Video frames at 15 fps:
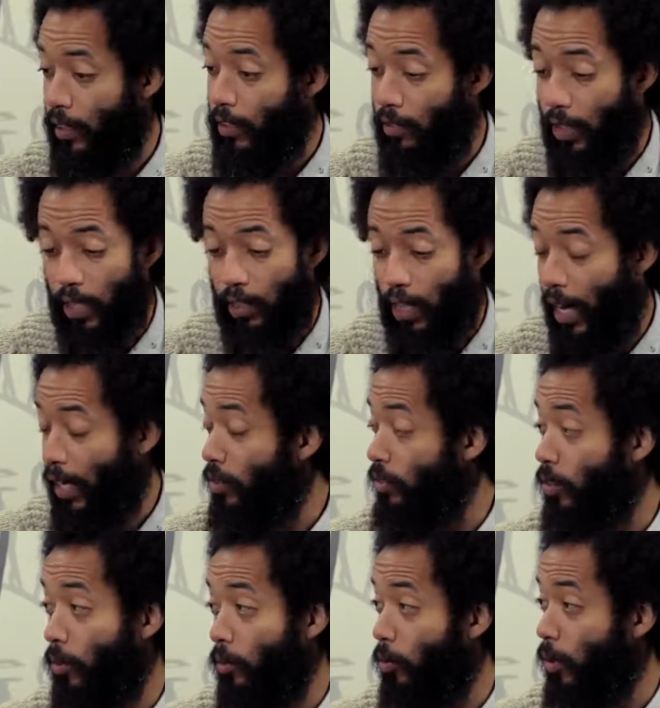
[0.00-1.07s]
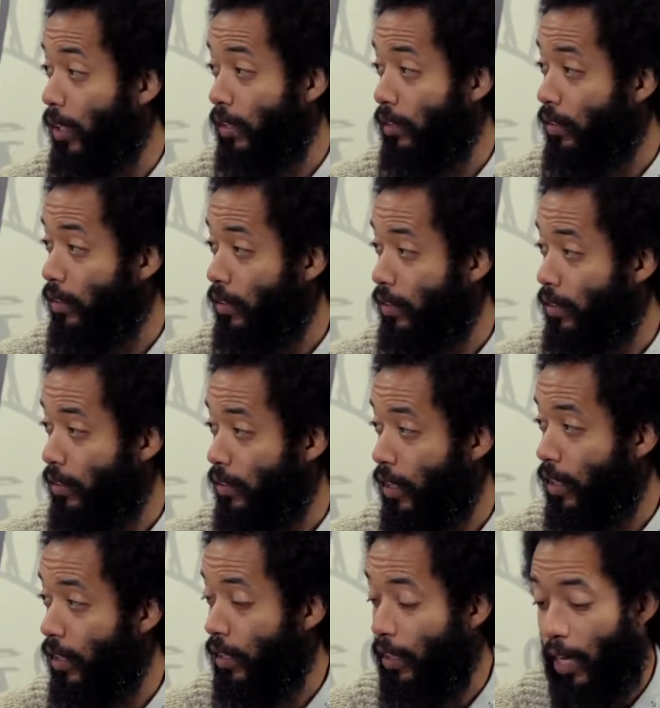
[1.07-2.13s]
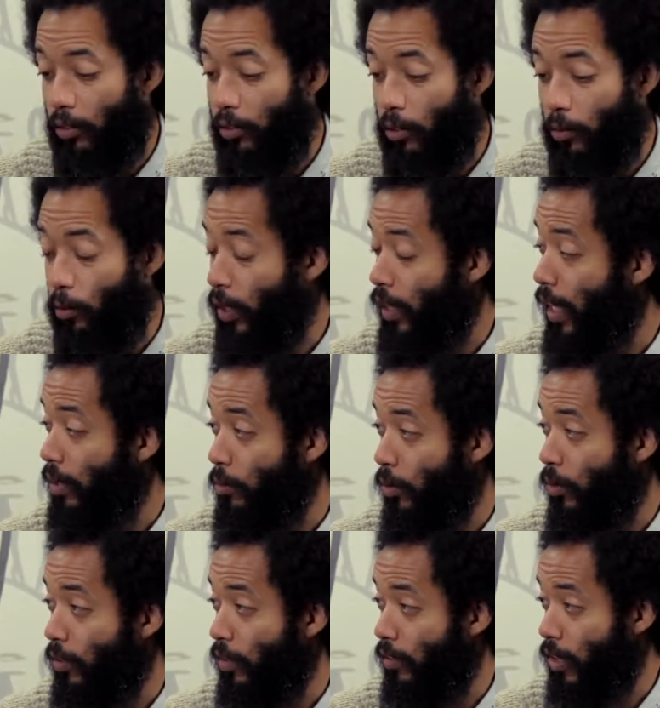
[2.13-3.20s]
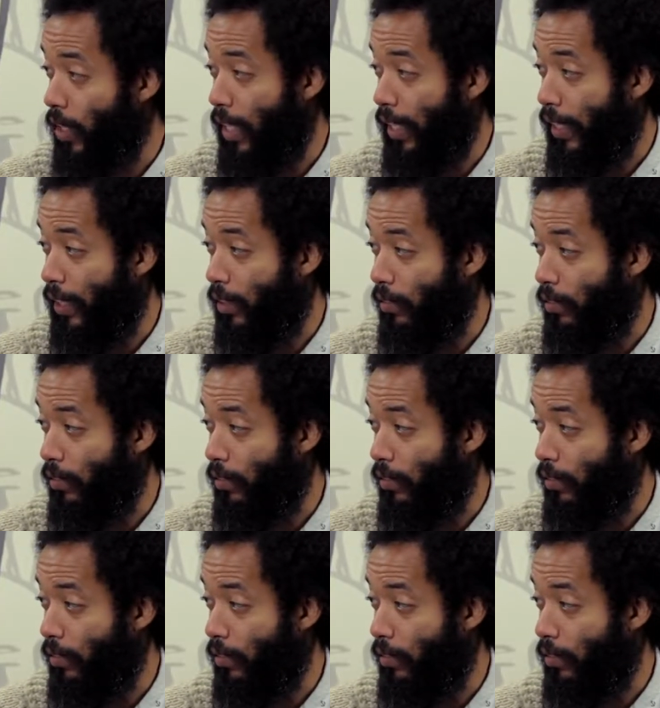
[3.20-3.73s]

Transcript: that I don't know what that world is like.